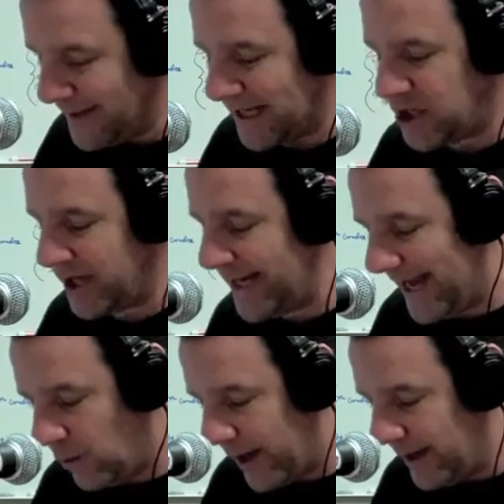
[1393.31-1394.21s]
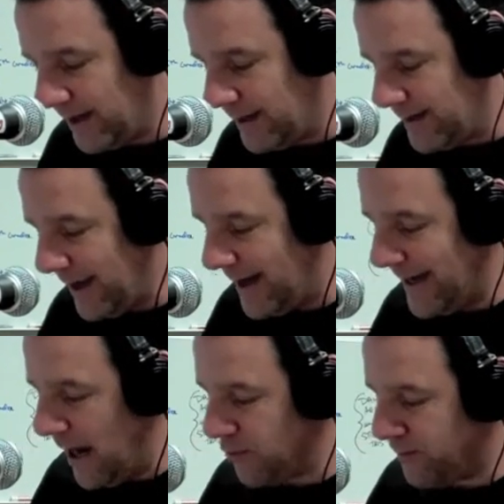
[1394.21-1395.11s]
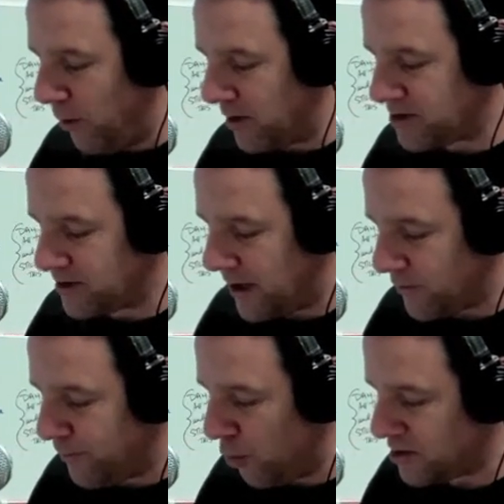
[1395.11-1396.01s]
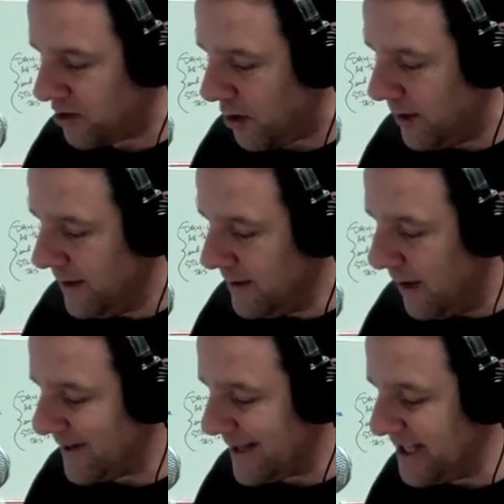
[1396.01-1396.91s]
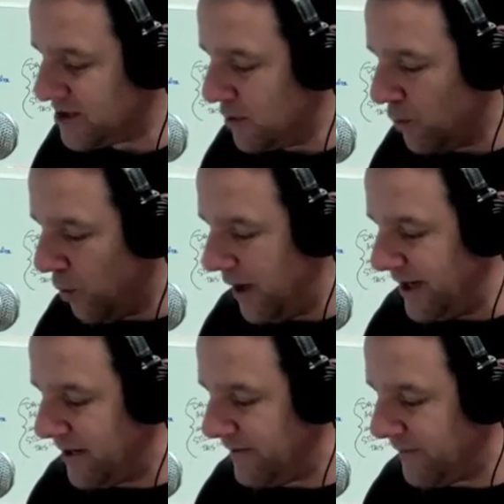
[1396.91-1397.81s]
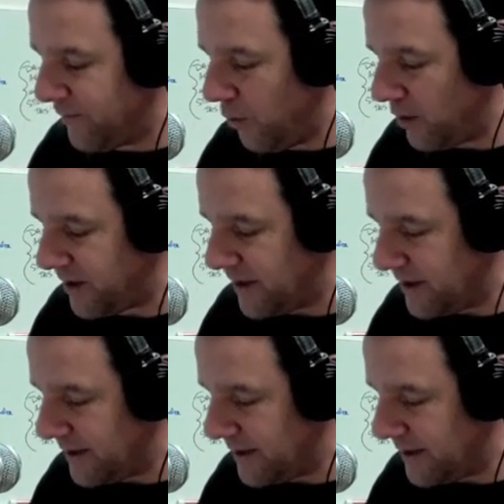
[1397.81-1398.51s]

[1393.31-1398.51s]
They took it anyway, and now reports uh, reports are of at least one in four